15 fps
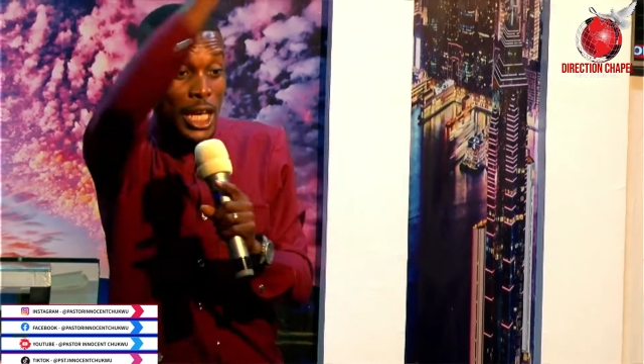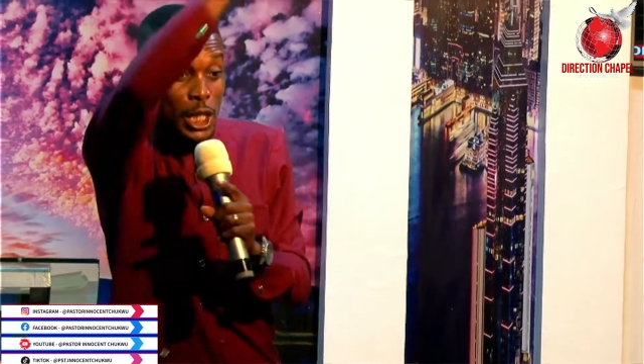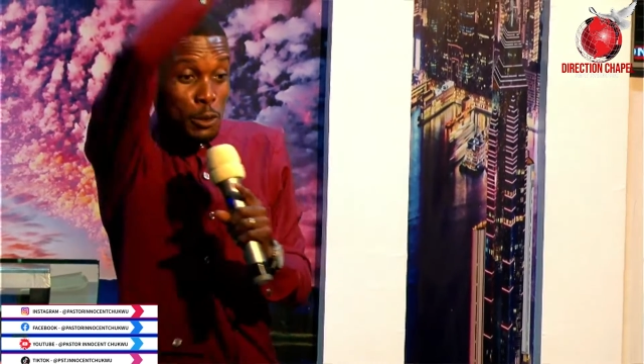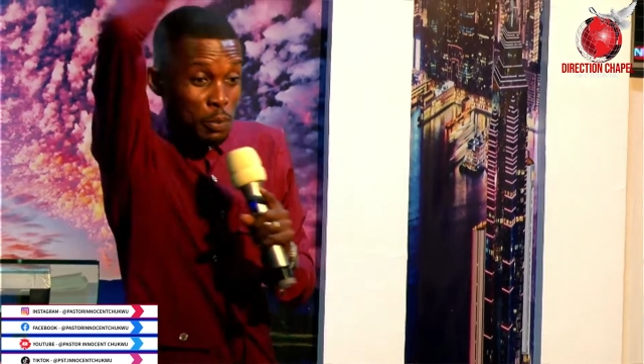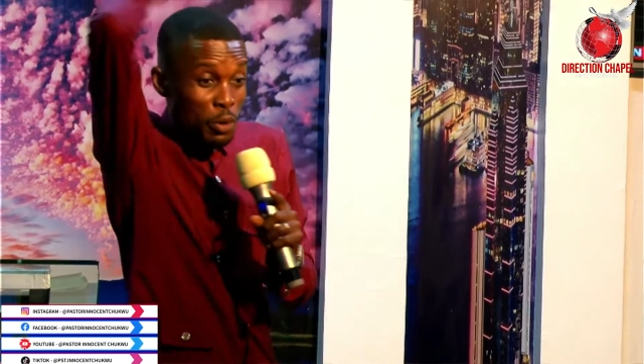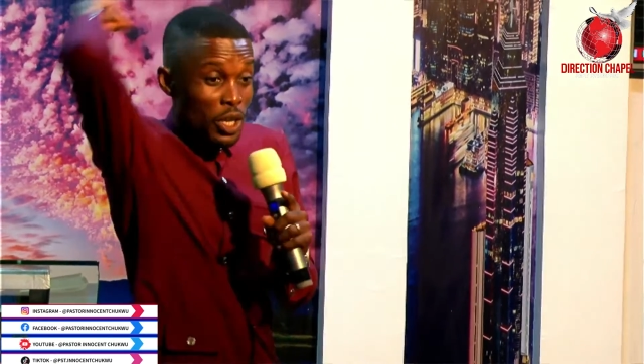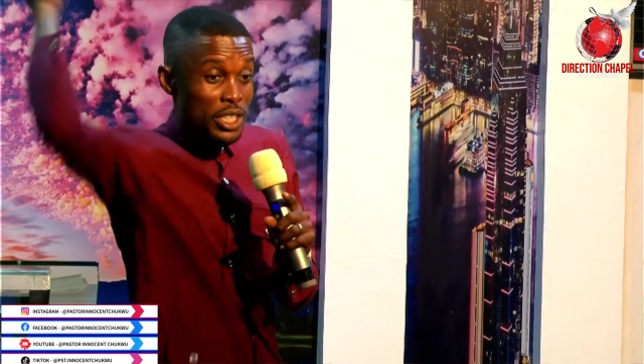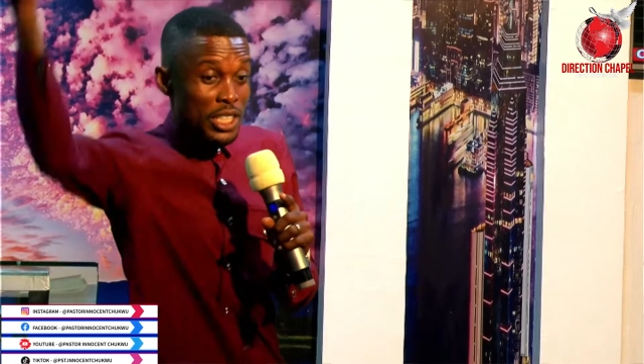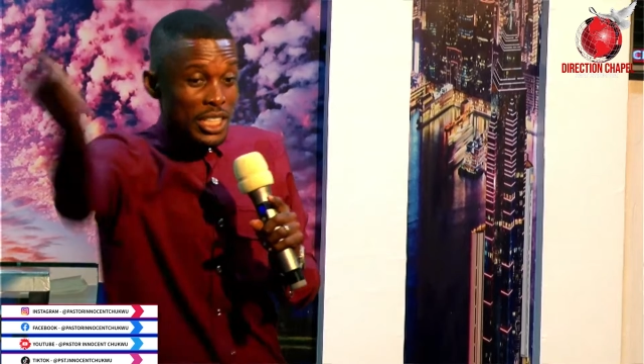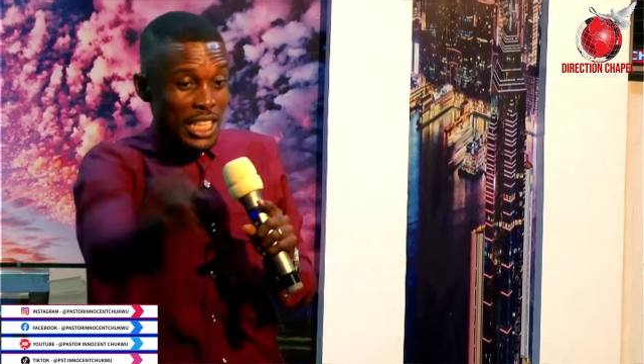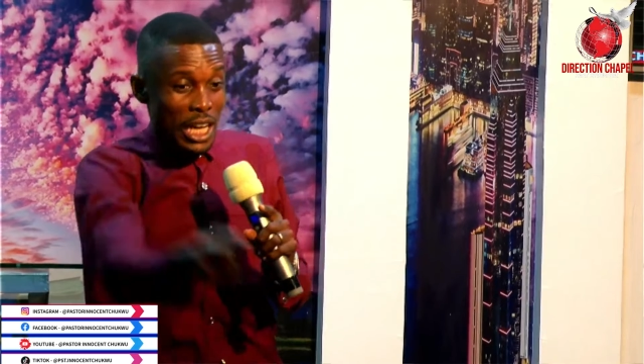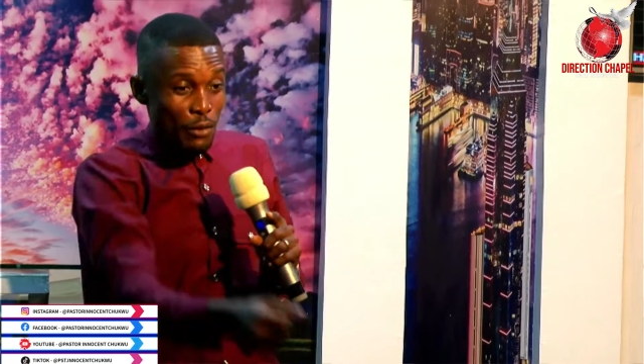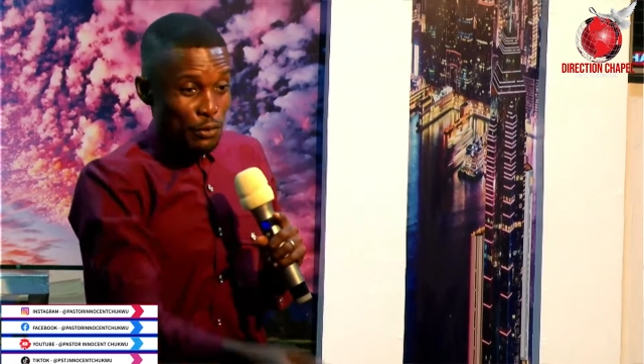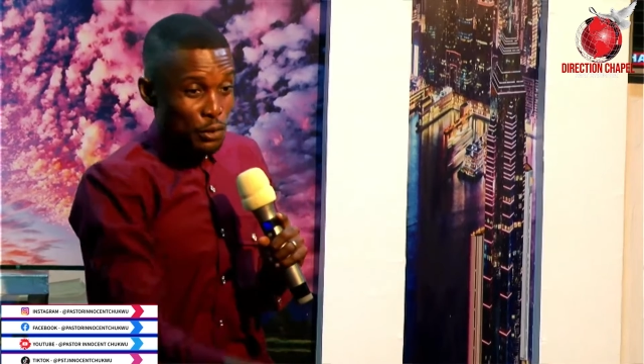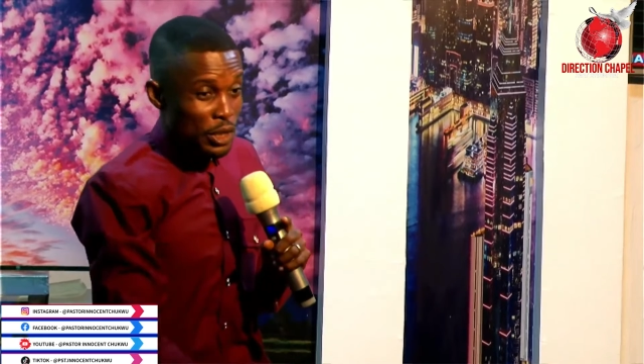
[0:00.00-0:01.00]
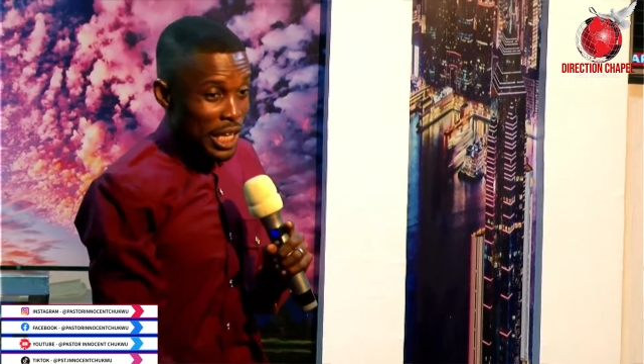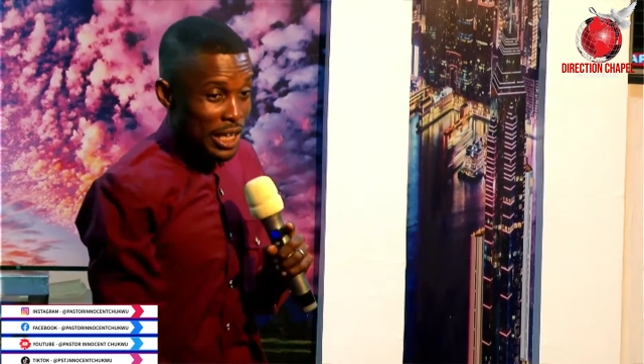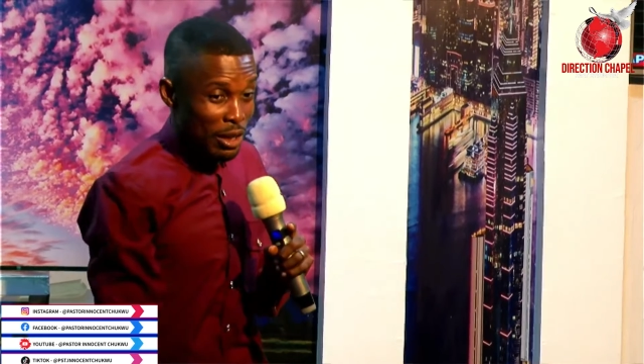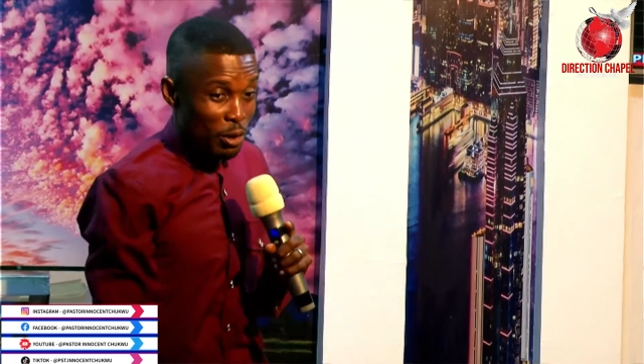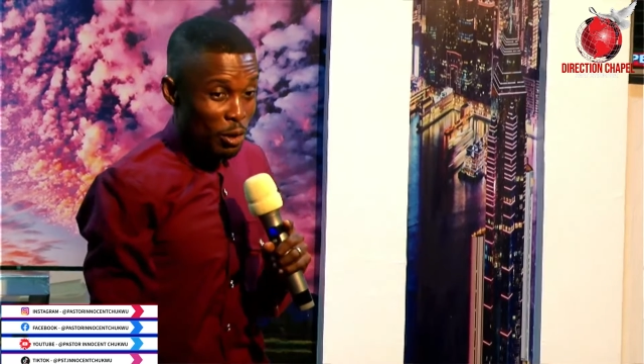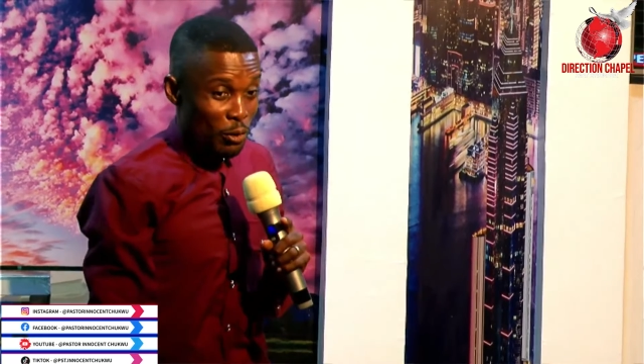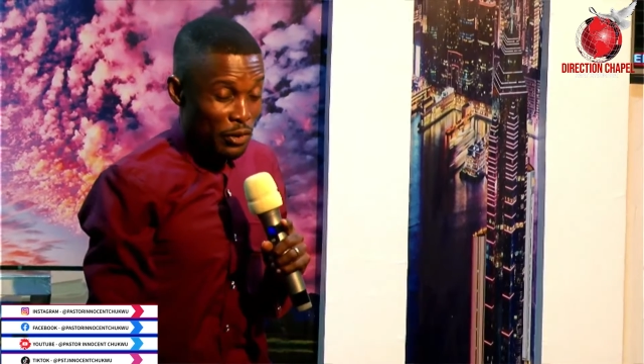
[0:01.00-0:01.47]
exploit in their field
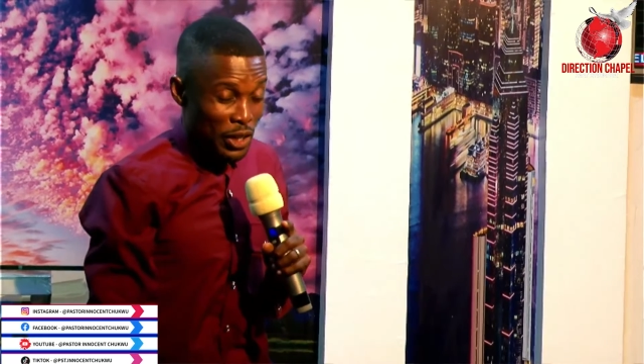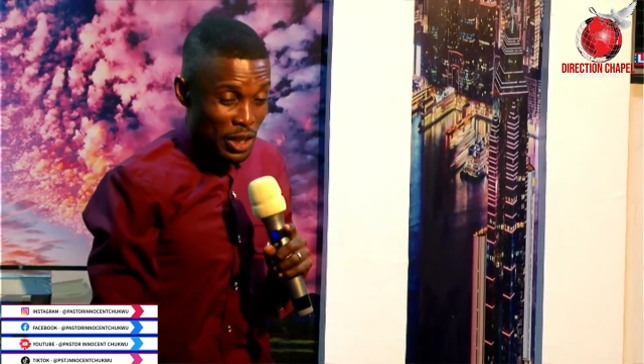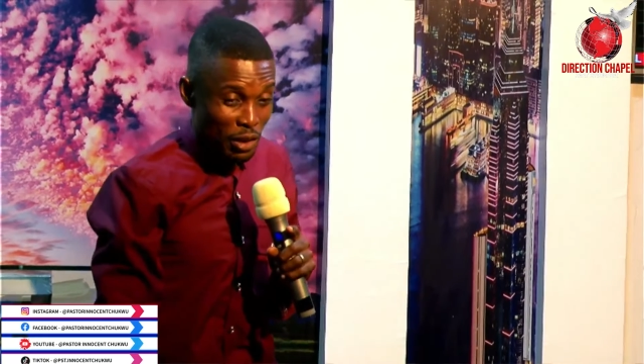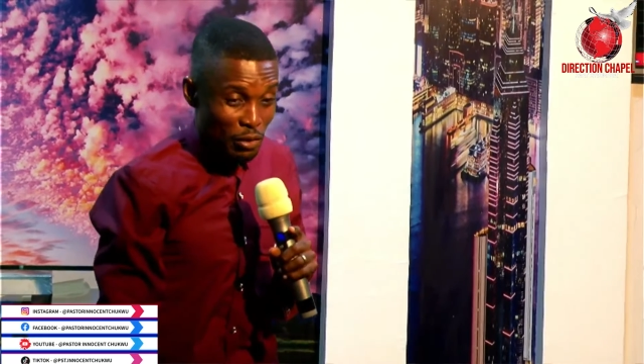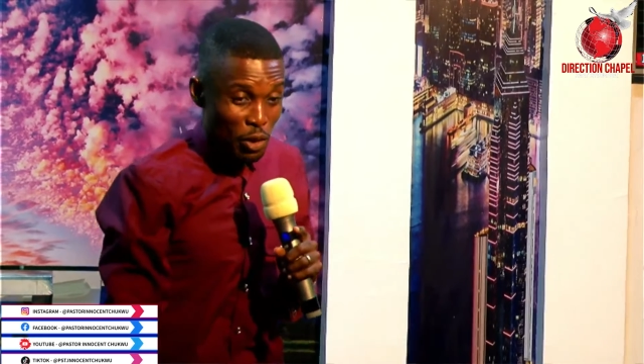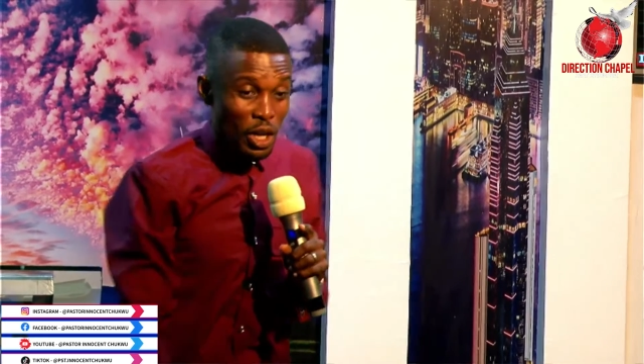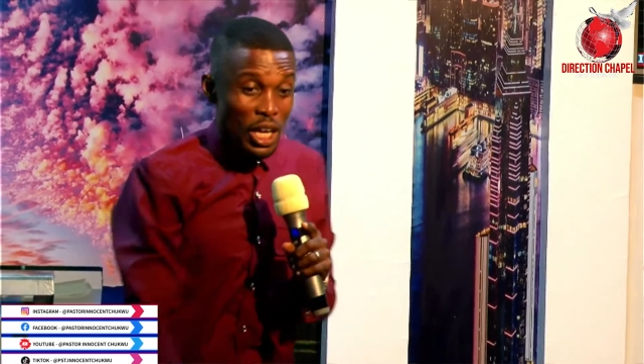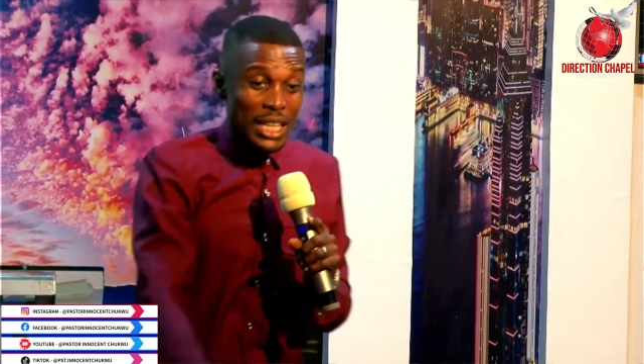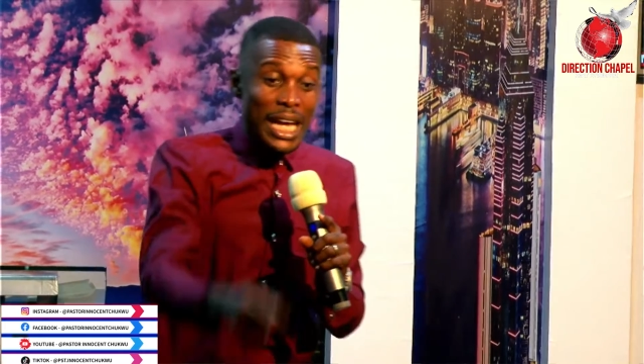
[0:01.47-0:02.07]
of endeavor.